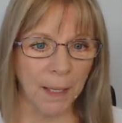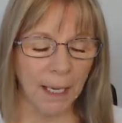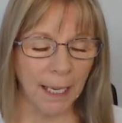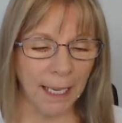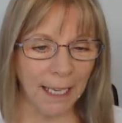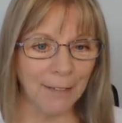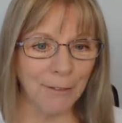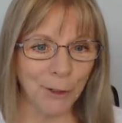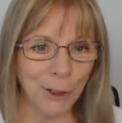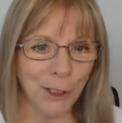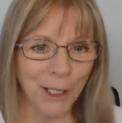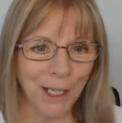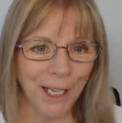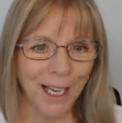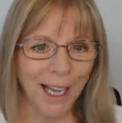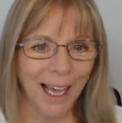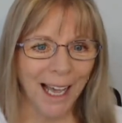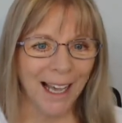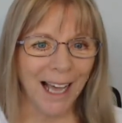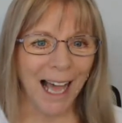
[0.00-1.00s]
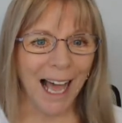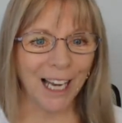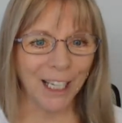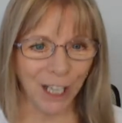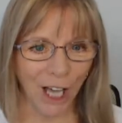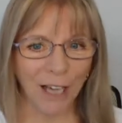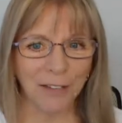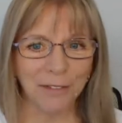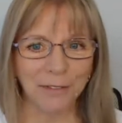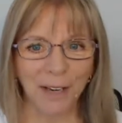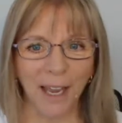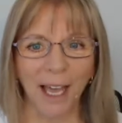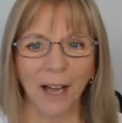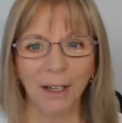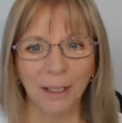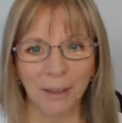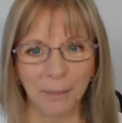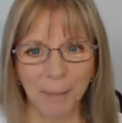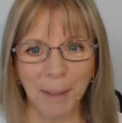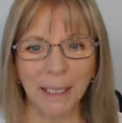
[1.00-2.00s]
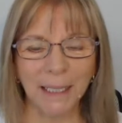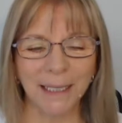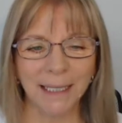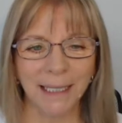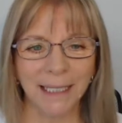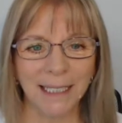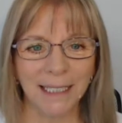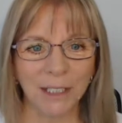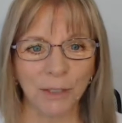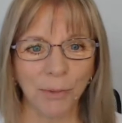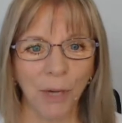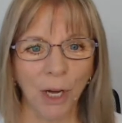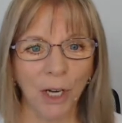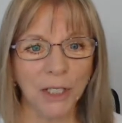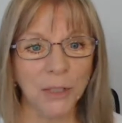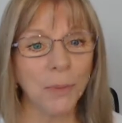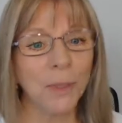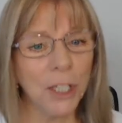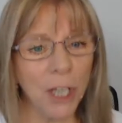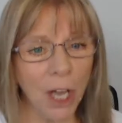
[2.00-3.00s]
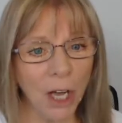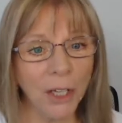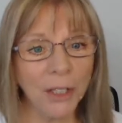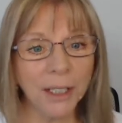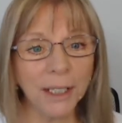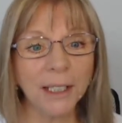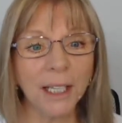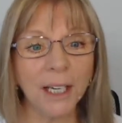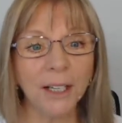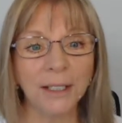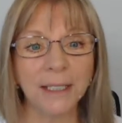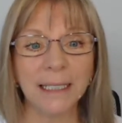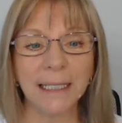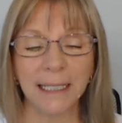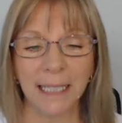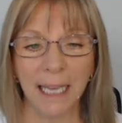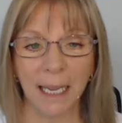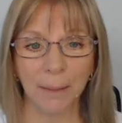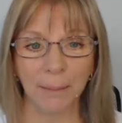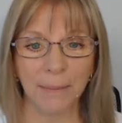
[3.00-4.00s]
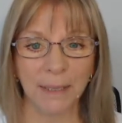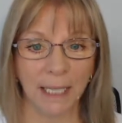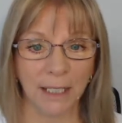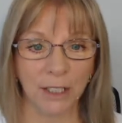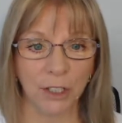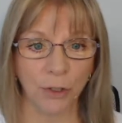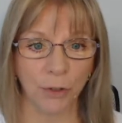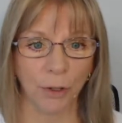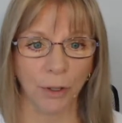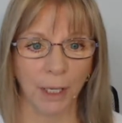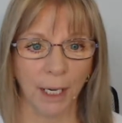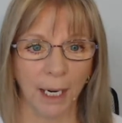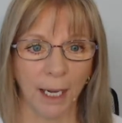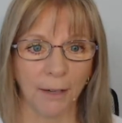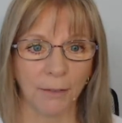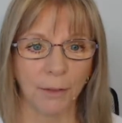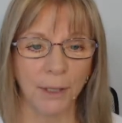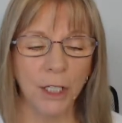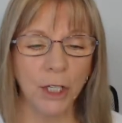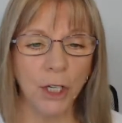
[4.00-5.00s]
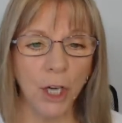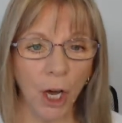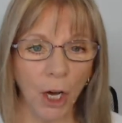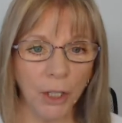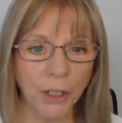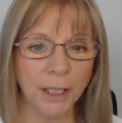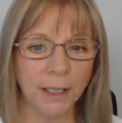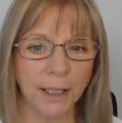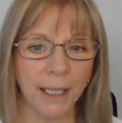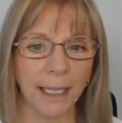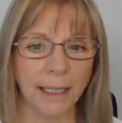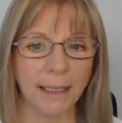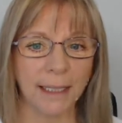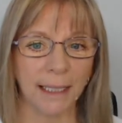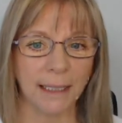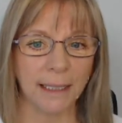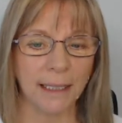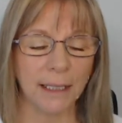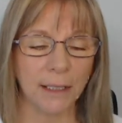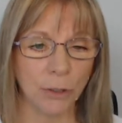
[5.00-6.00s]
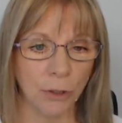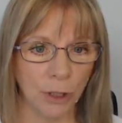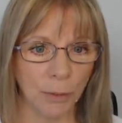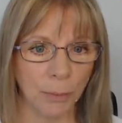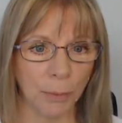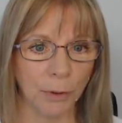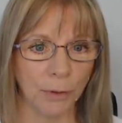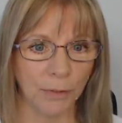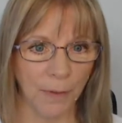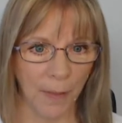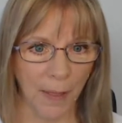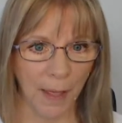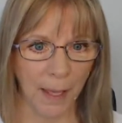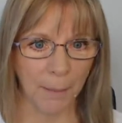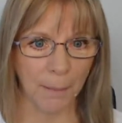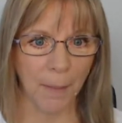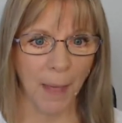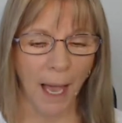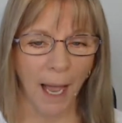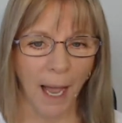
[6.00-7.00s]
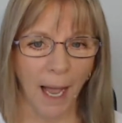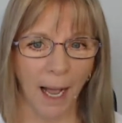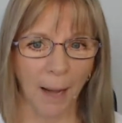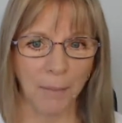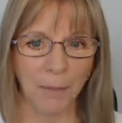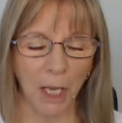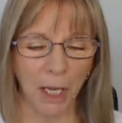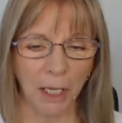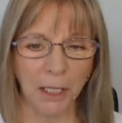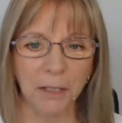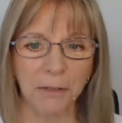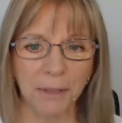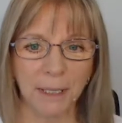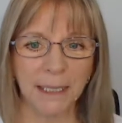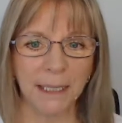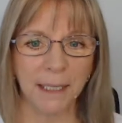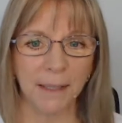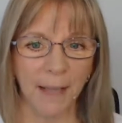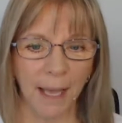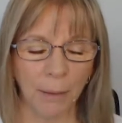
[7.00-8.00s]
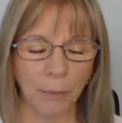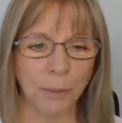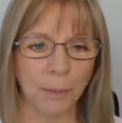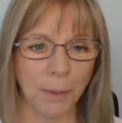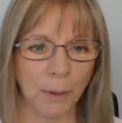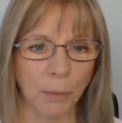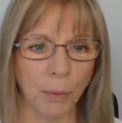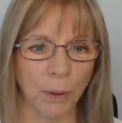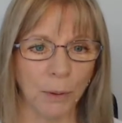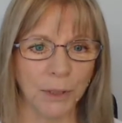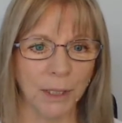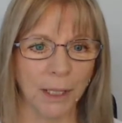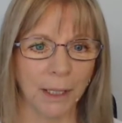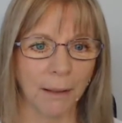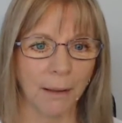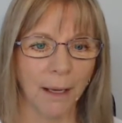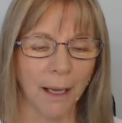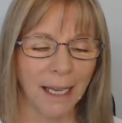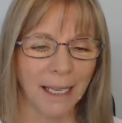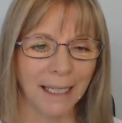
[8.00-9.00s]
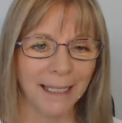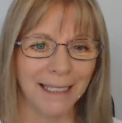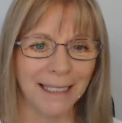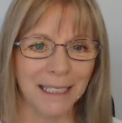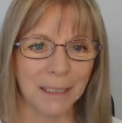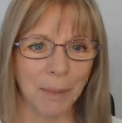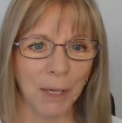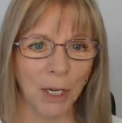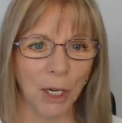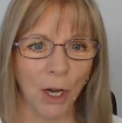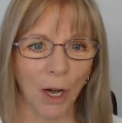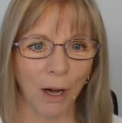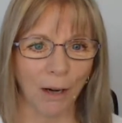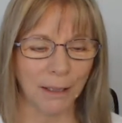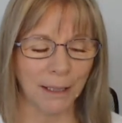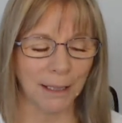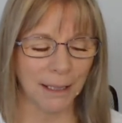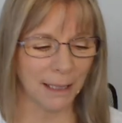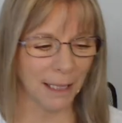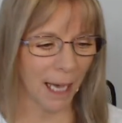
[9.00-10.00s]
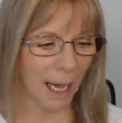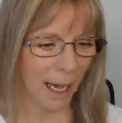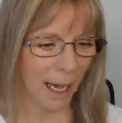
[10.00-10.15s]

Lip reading: even a live flower, because it is a rose, we know that those stems are strong enough. We know that that's suitable for them. The only reason that would be wilting is because